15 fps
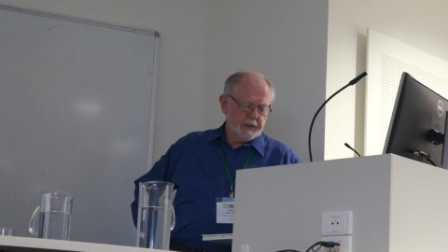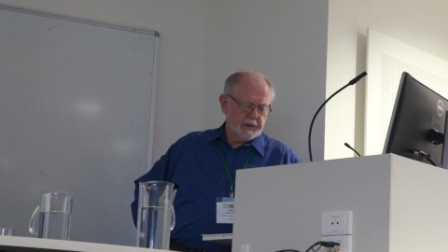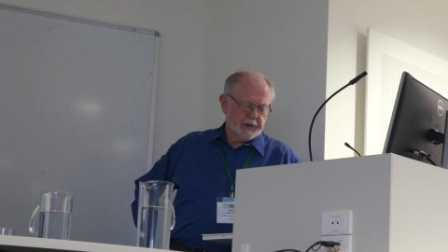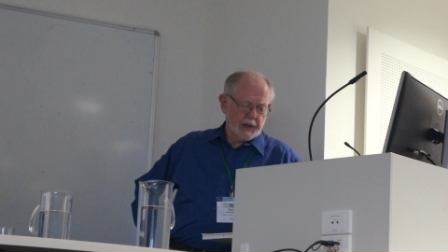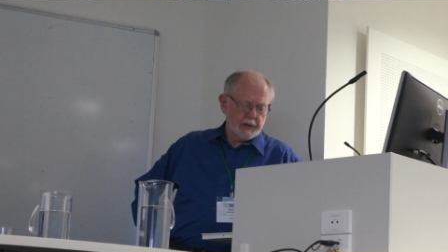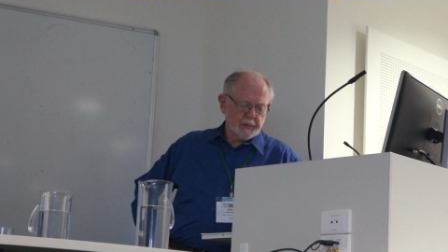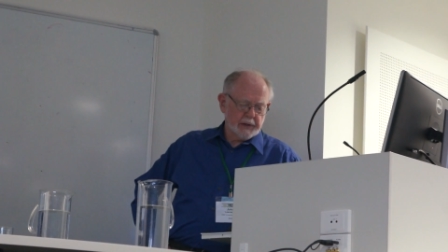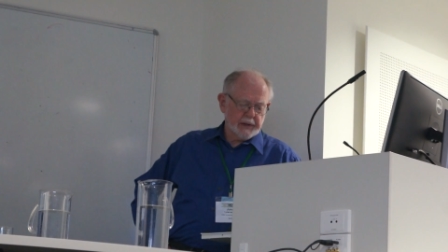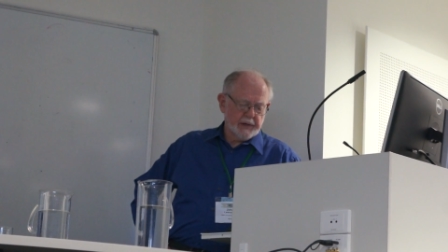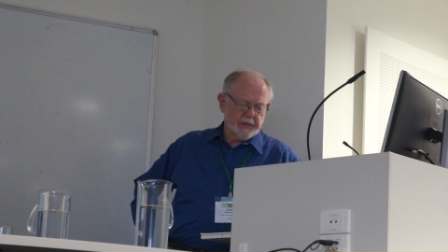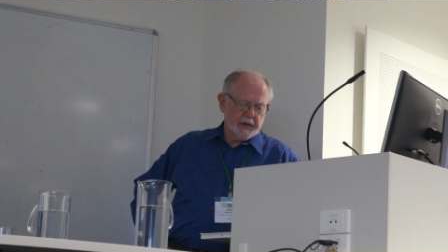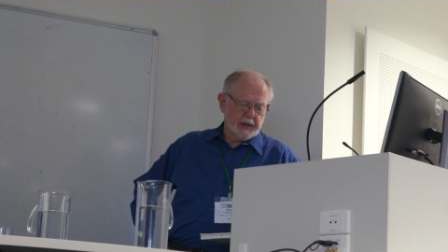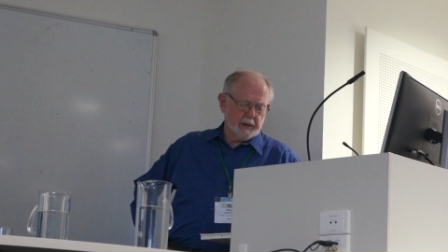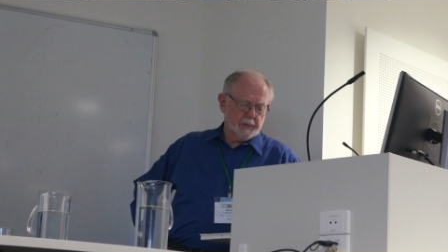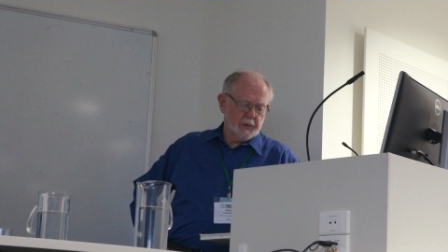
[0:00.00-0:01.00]
generally
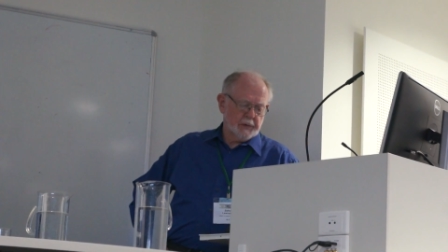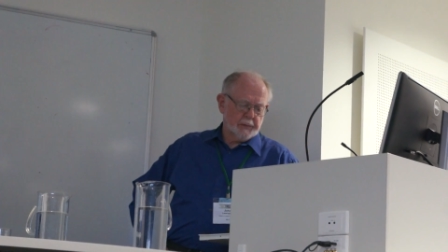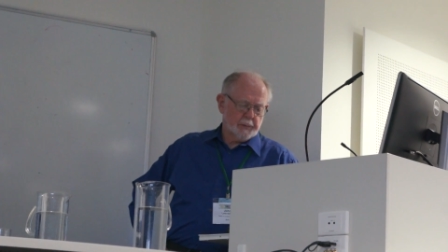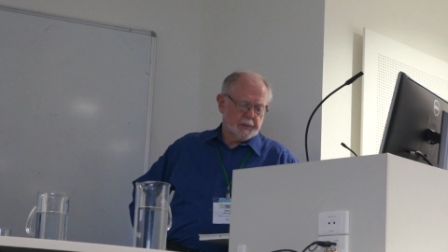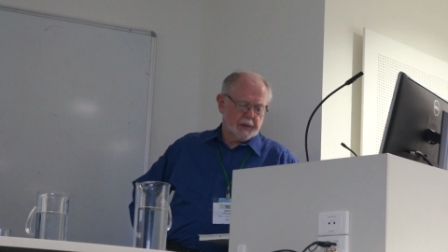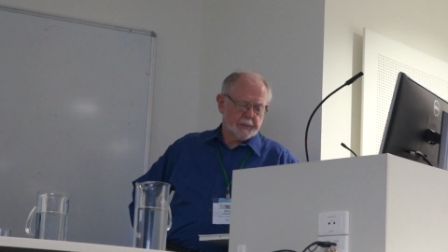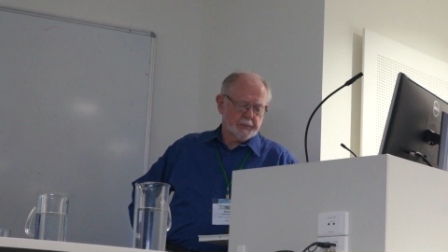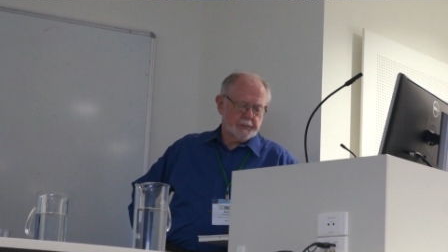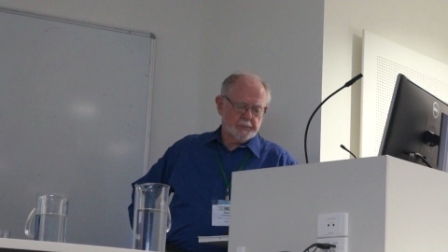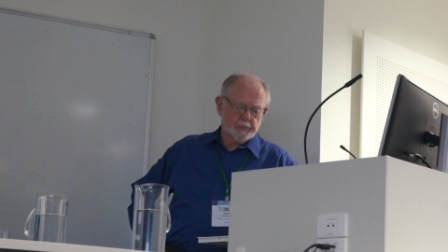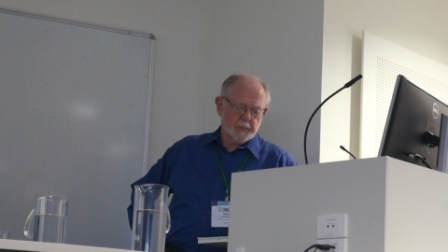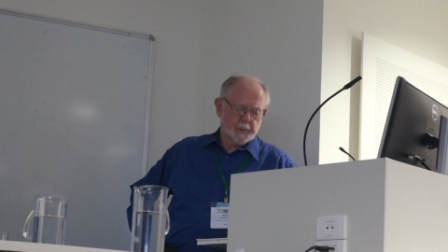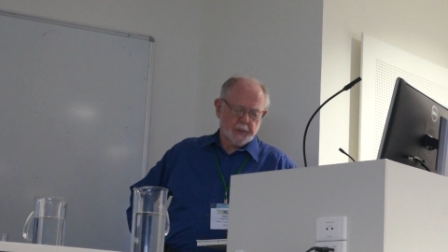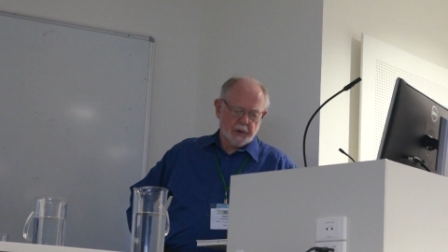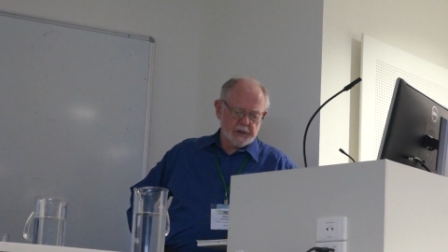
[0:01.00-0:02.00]
available,
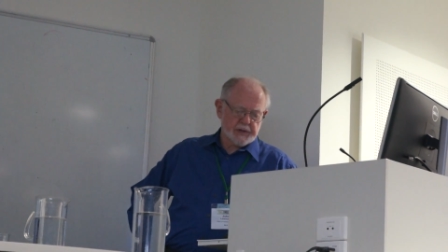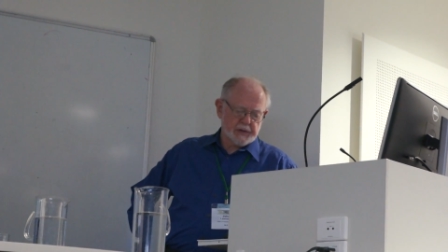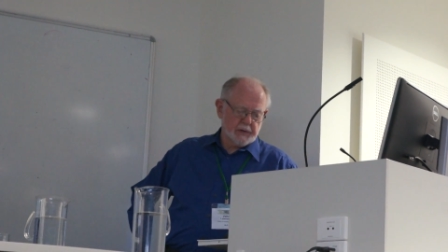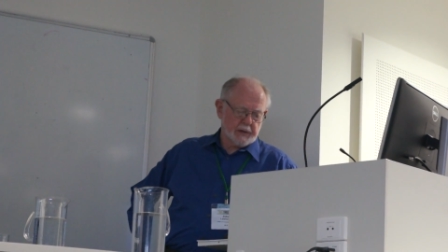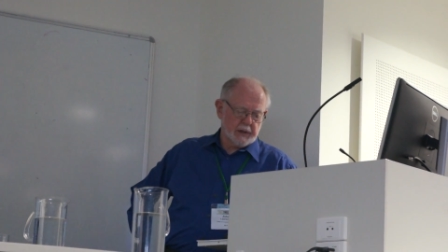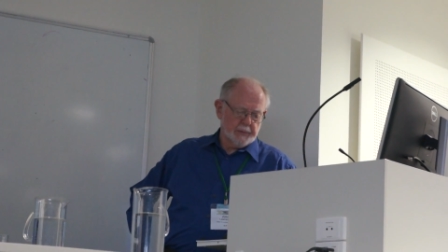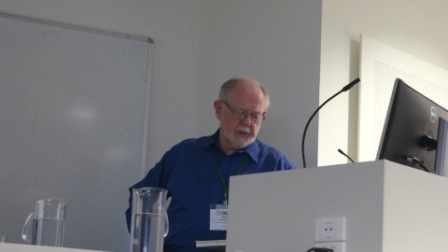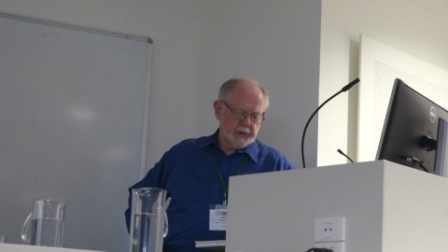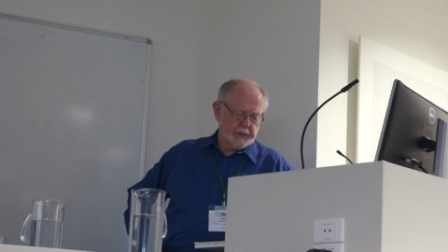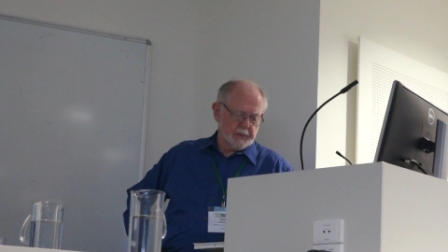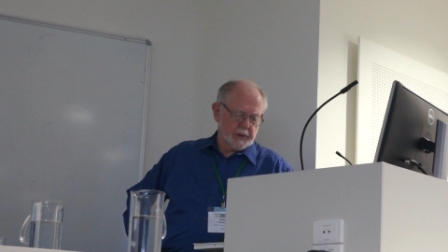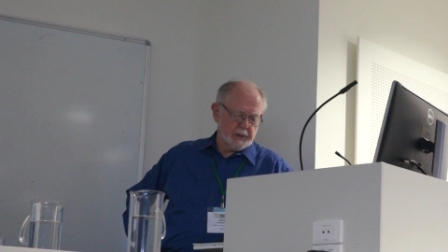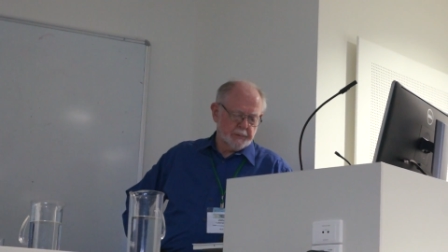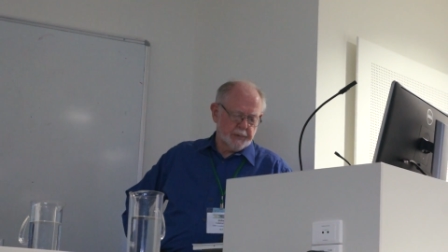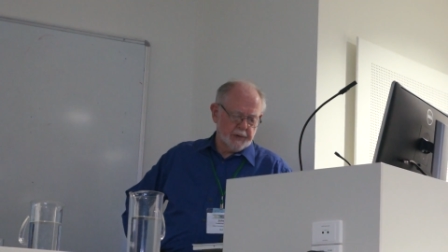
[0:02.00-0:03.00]
but personal
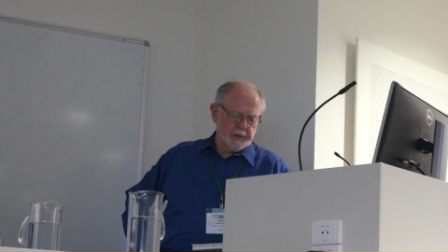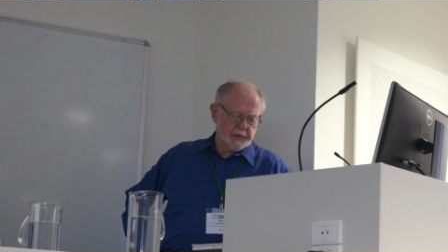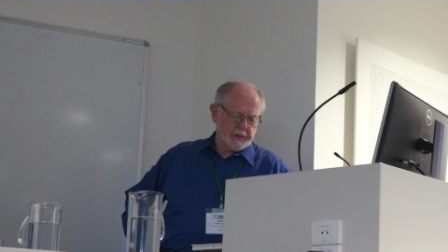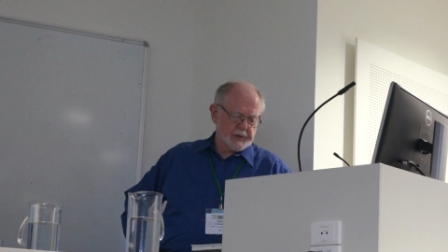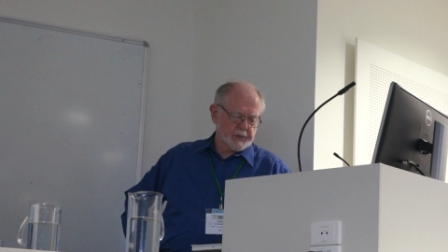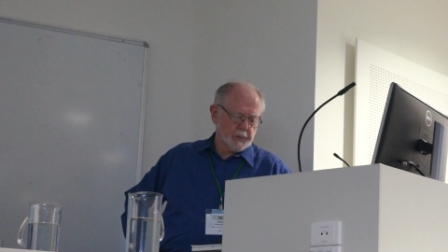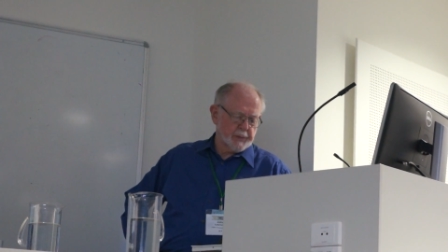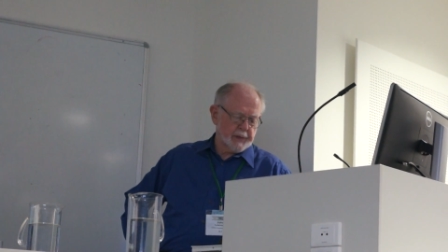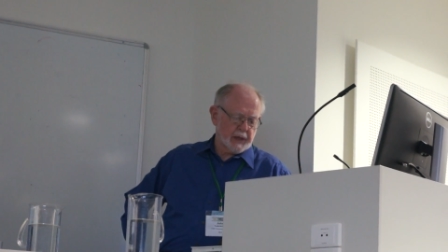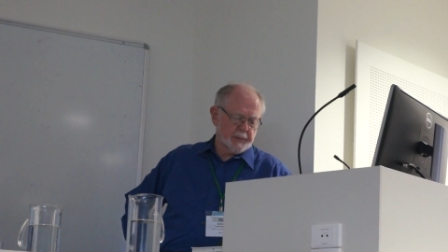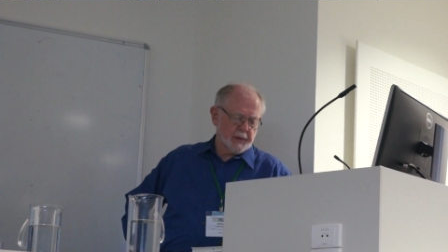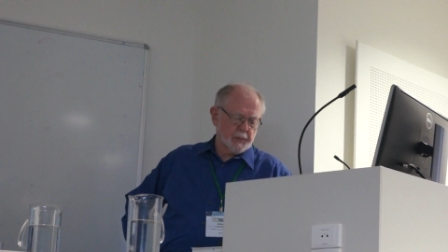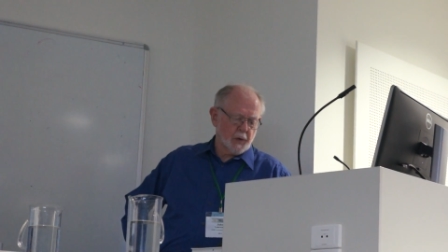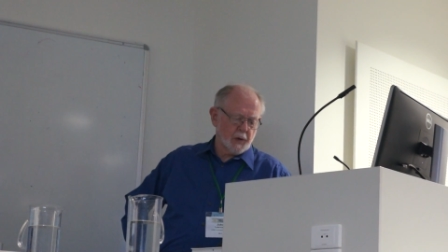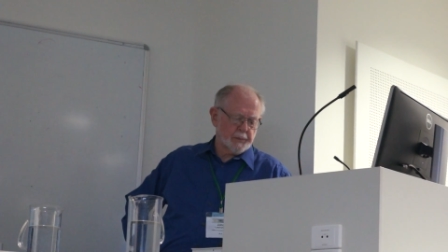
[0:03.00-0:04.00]
computers were
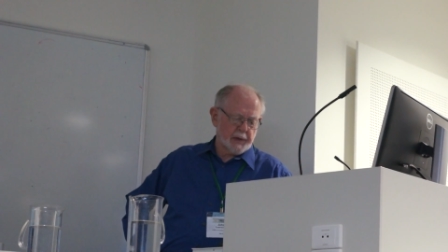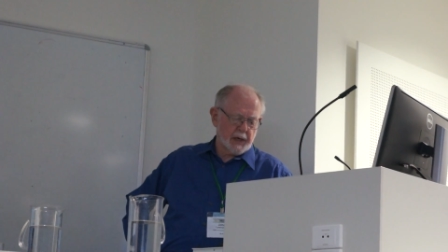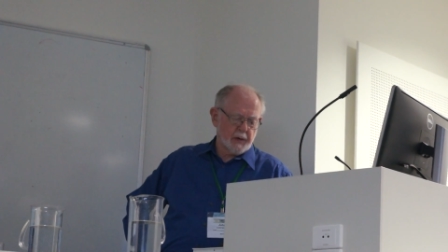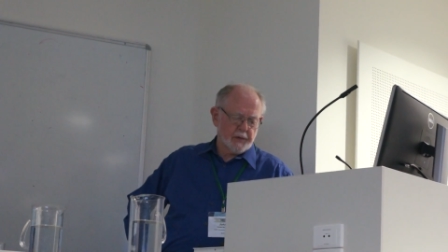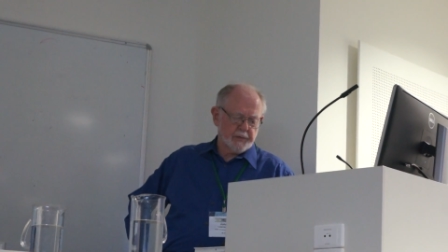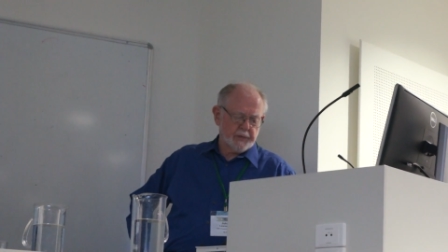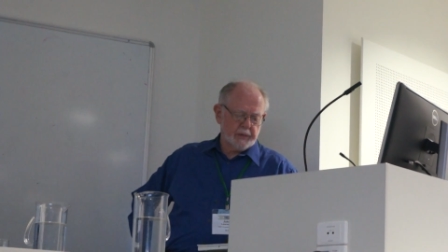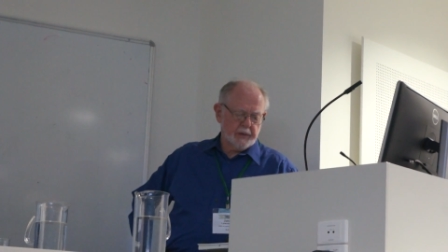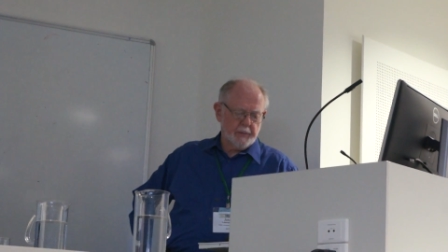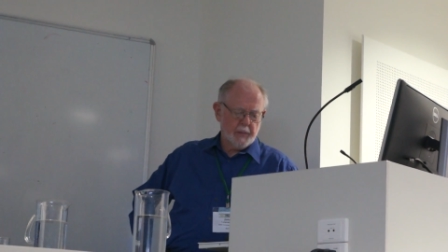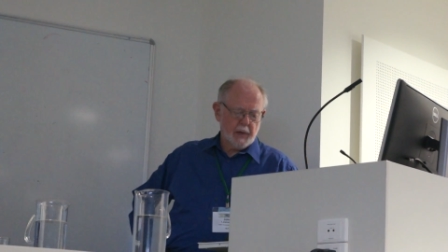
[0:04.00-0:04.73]
becoming more powerful